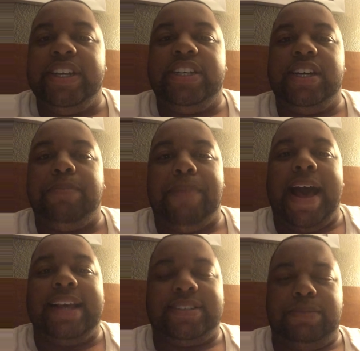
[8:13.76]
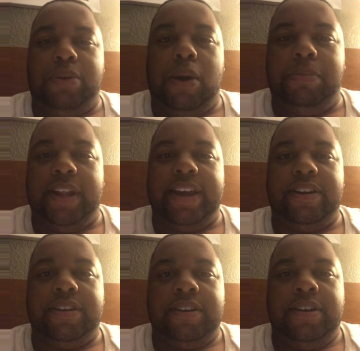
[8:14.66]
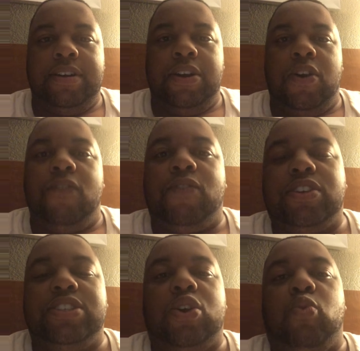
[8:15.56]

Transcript: good basketball player versus a